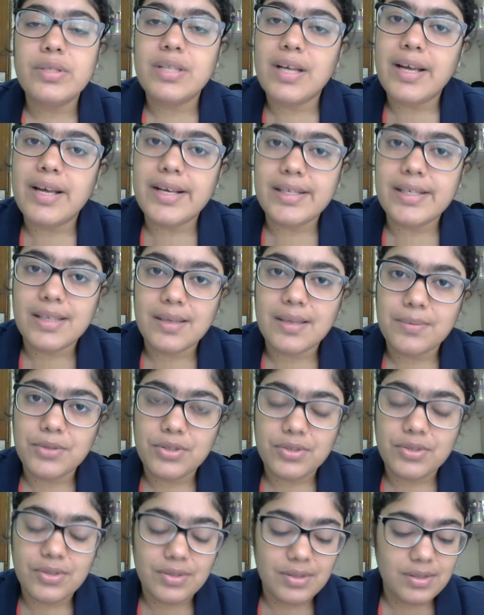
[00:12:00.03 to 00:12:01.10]
are
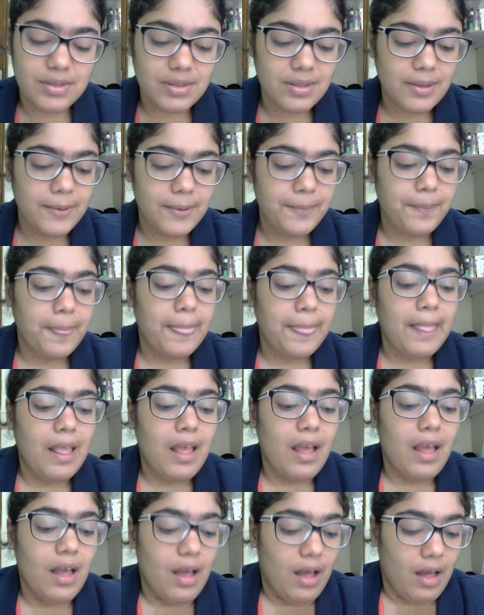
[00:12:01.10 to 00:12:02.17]
exceptions,
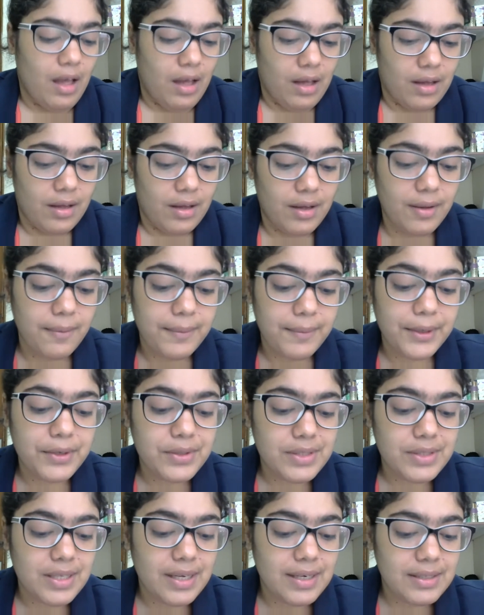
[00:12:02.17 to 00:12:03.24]

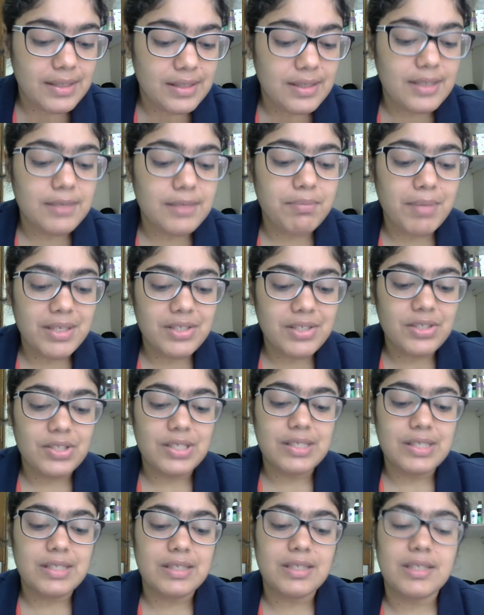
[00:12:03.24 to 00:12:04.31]
because a resident
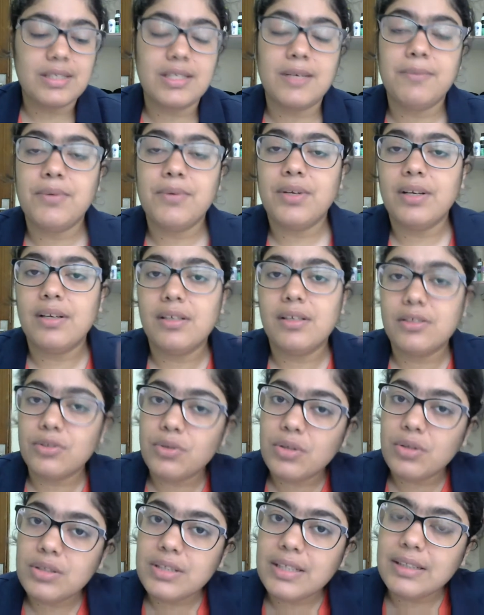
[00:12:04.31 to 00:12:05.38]
magistrate is a subordinate
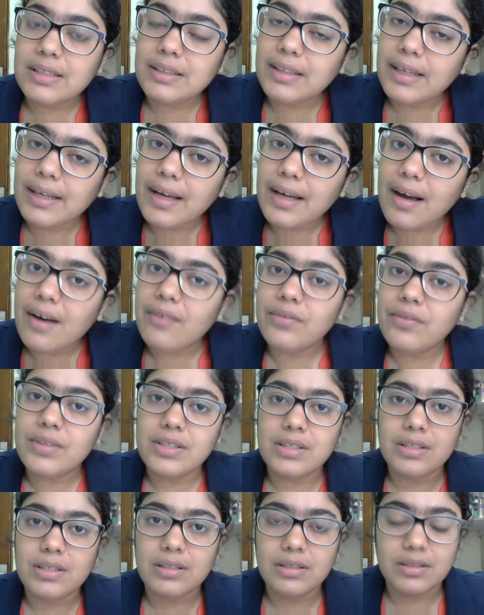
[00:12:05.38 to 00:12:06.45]
court and they have
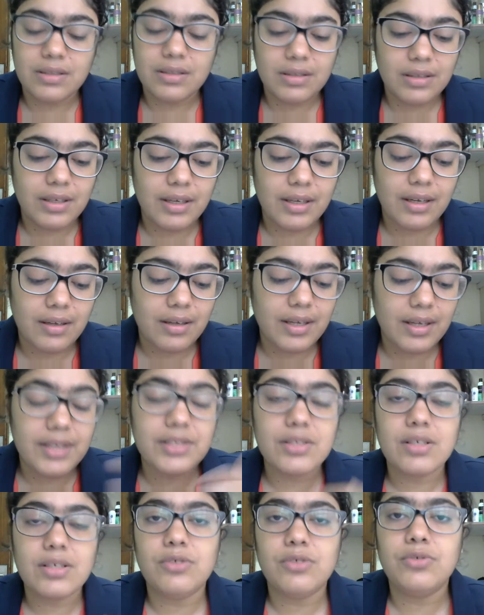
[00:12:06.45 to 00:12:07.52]
this
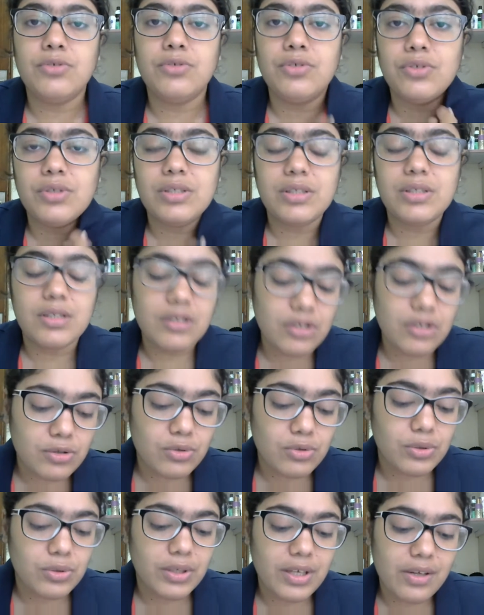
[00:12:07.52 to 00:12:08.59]
extra jurisdiction
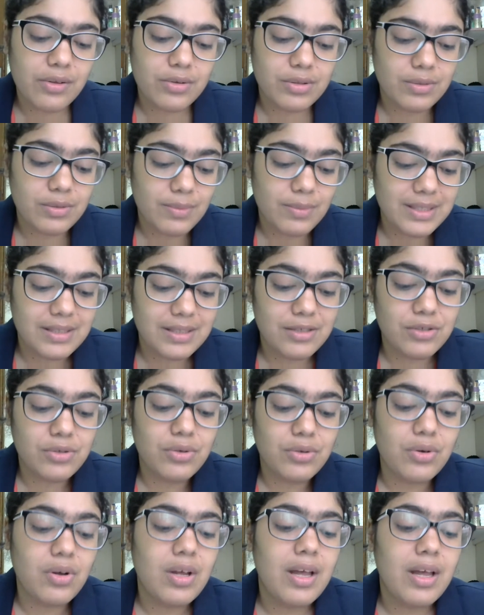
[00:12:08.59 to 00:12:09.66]
to hear those matters.
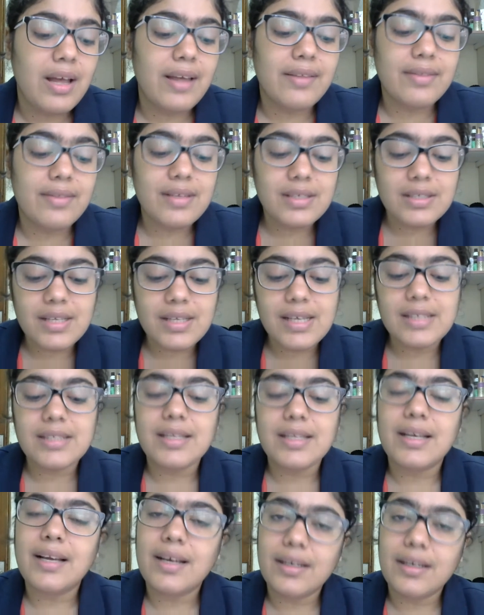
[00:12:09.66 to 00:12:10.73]
So in this case,
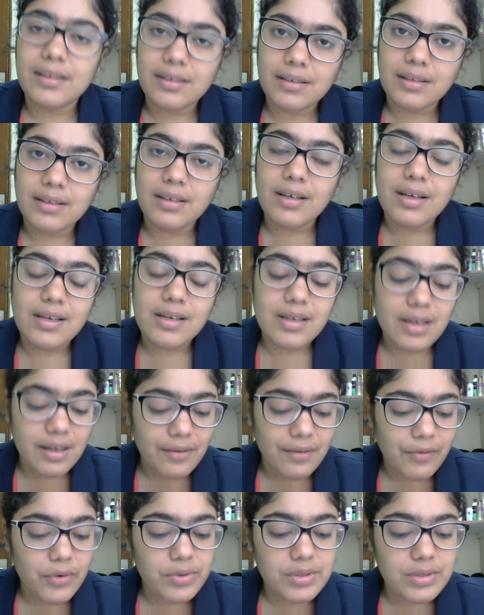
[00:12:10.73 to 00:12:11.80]
they can
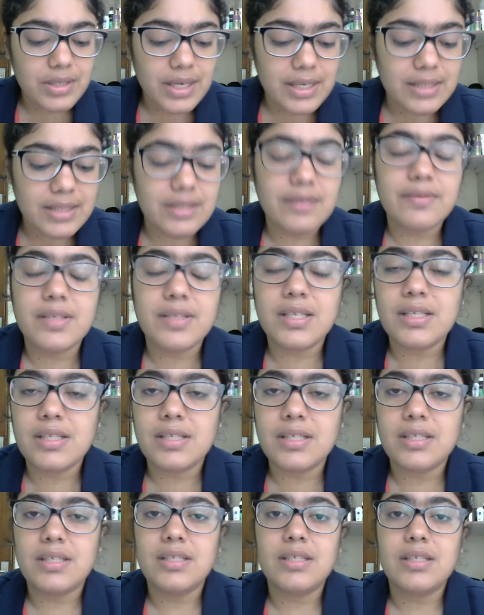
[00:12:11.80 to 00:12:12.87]
give consecutive
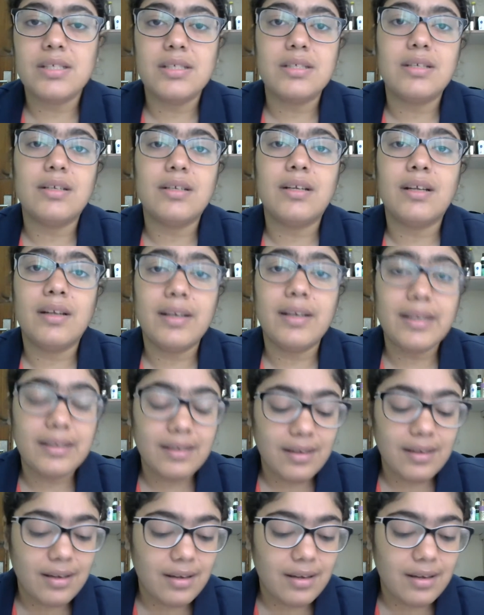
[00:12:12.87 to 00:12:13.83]
sentences in